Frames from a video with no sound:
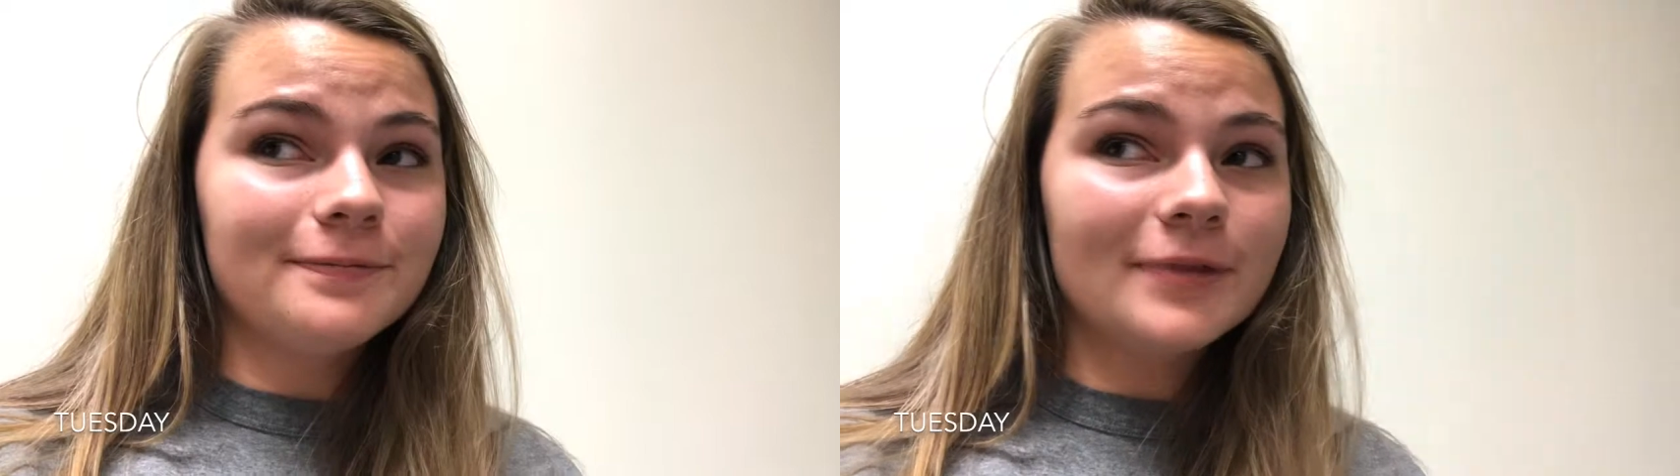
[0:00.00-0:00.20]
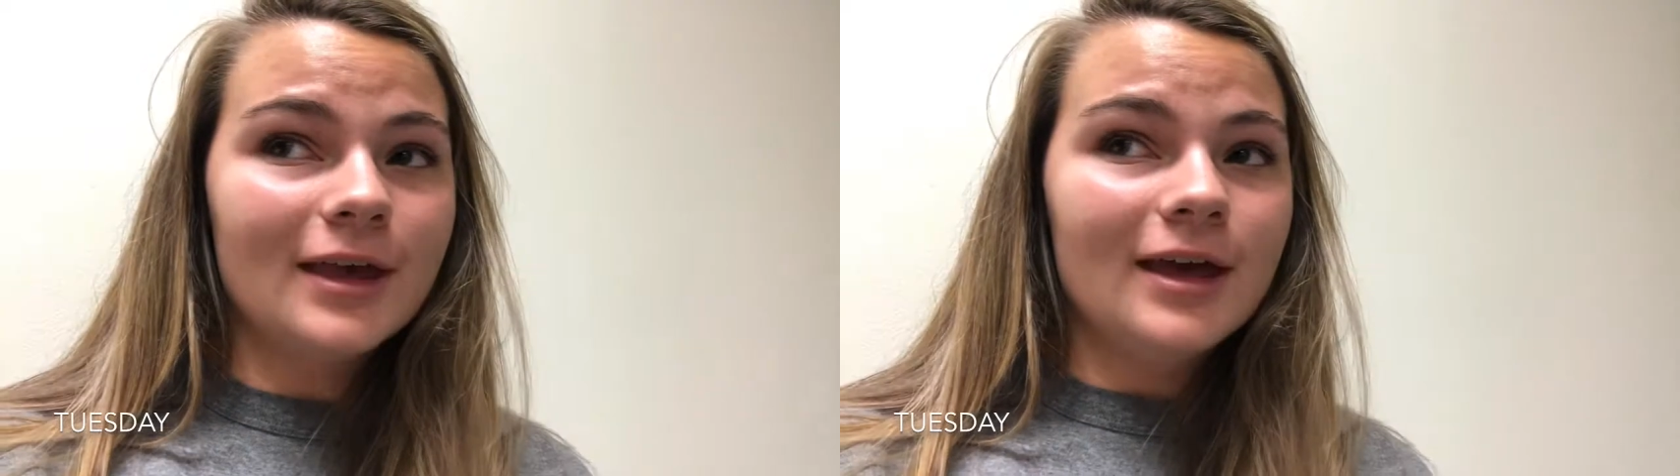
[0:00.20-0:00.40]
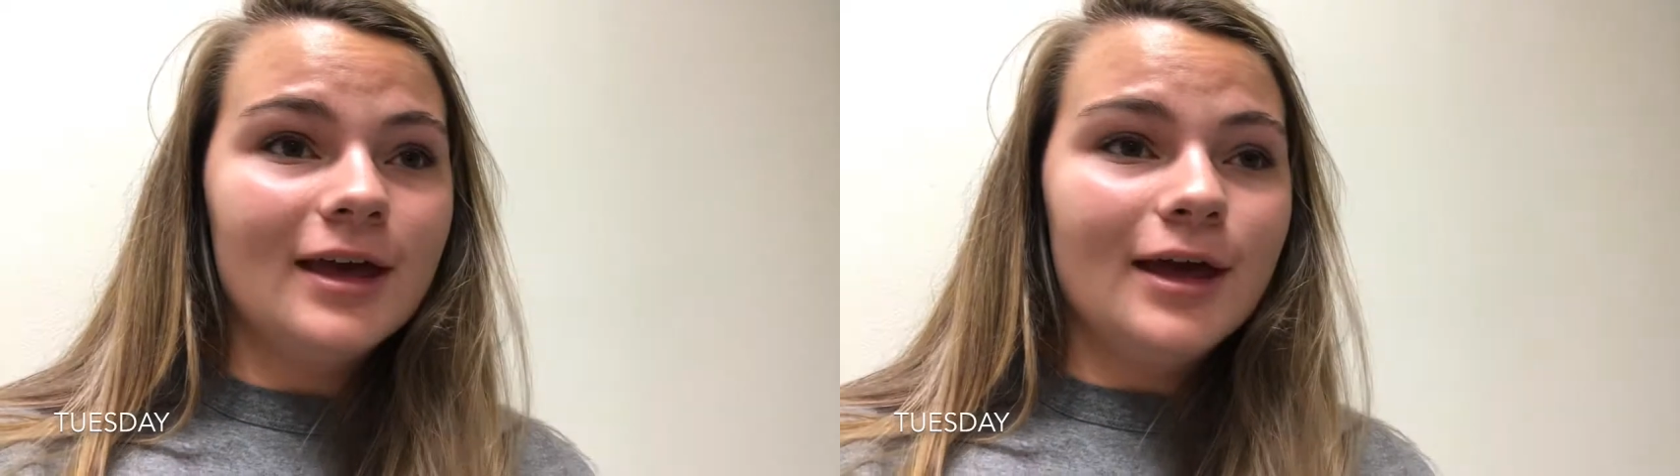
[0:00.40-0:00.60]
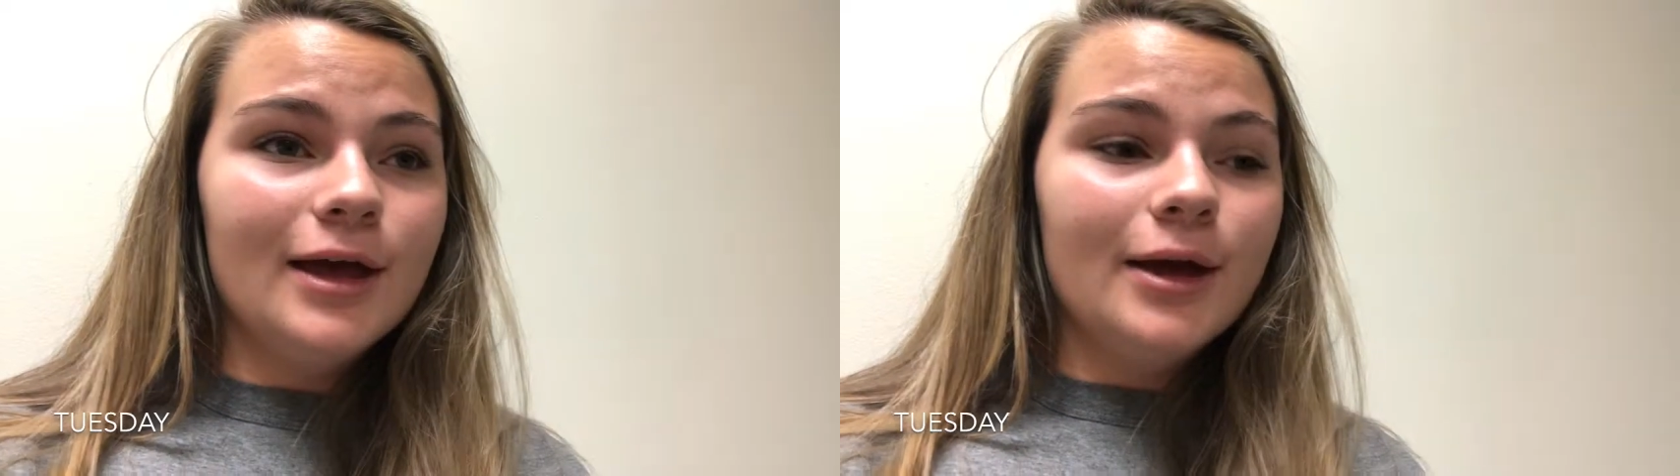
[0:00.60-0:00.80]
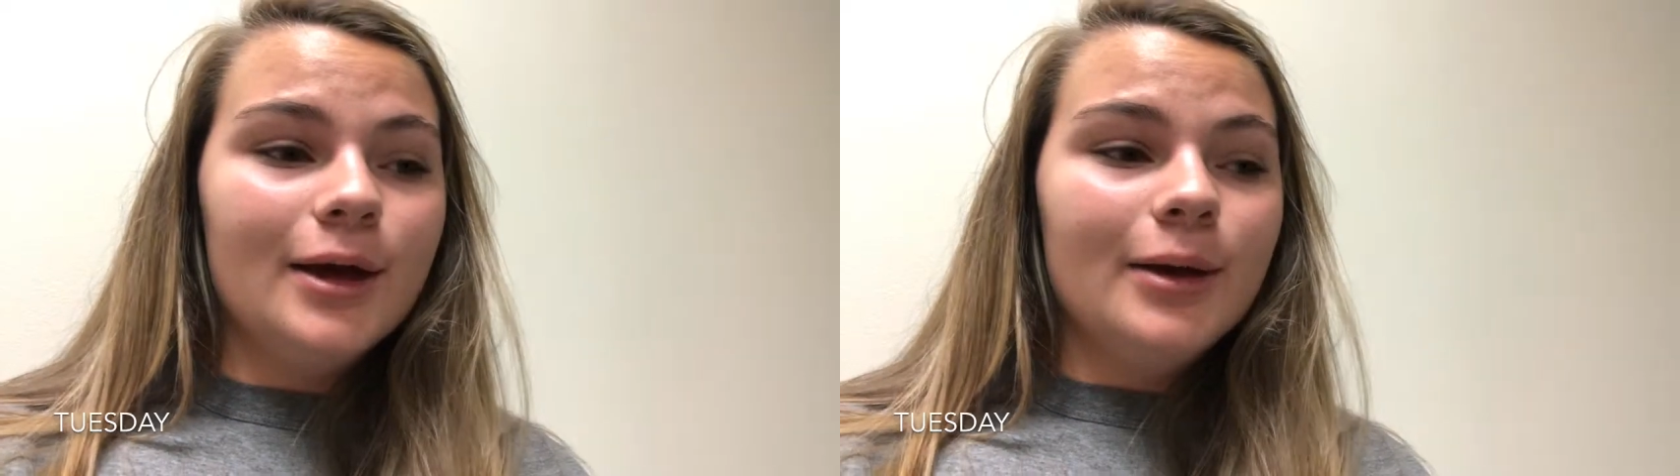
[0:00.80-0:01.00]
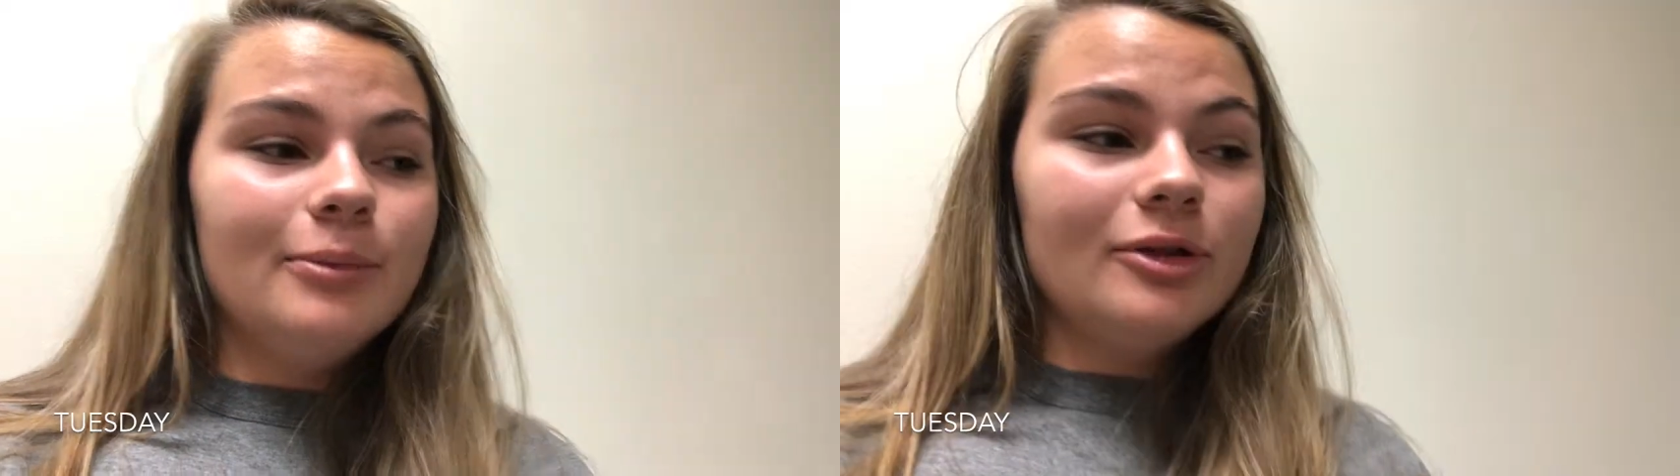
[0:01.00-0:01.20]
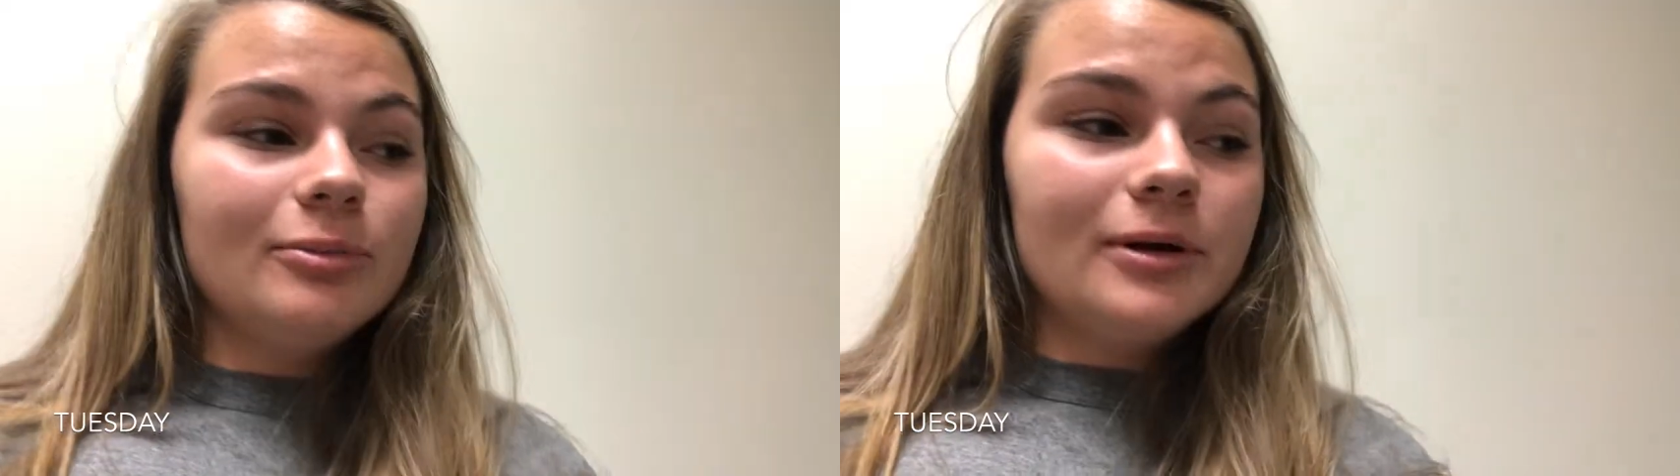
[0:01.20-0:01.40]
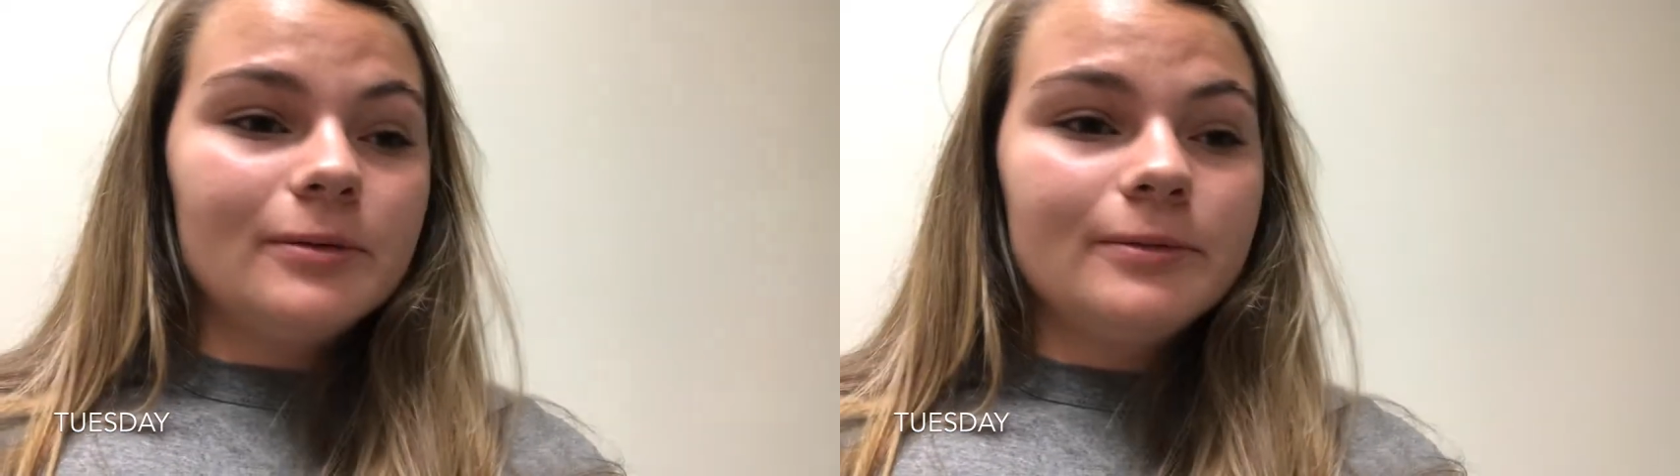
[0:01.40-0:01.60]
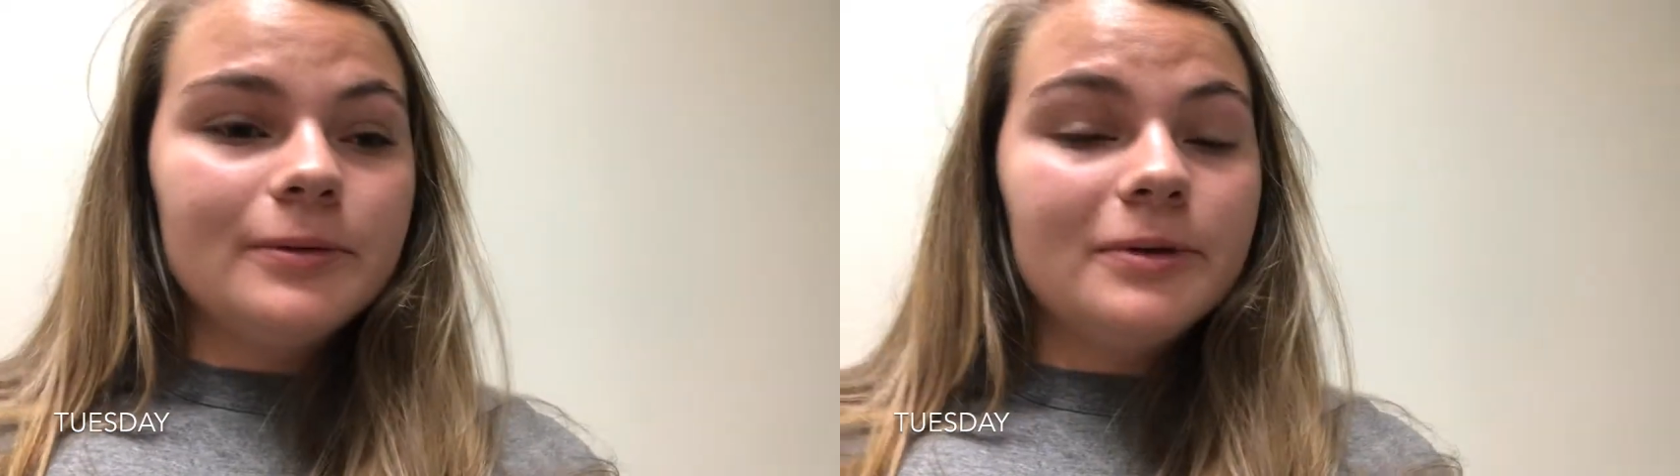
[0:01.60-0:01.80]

But they'll probably